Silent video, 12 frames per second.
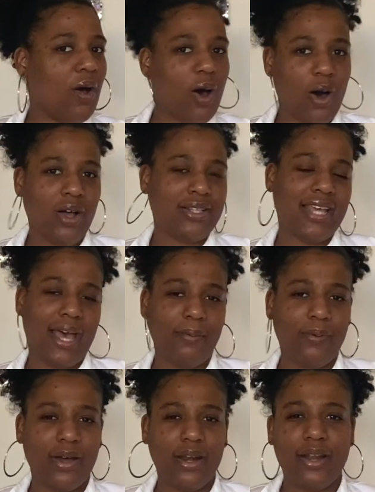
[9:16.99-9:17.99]
all tap
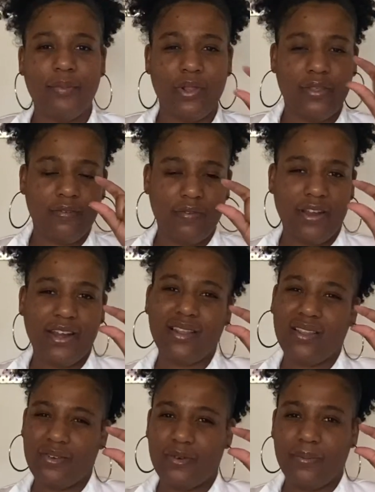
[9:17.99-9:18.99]
water with a very
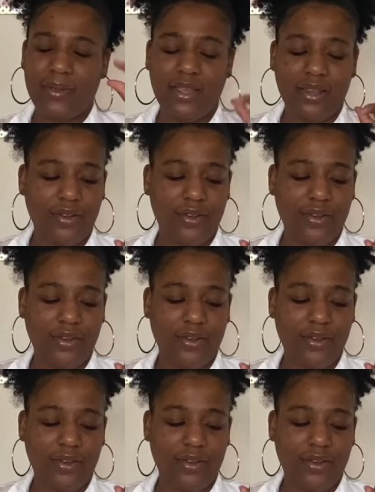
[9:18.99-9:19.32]
little bit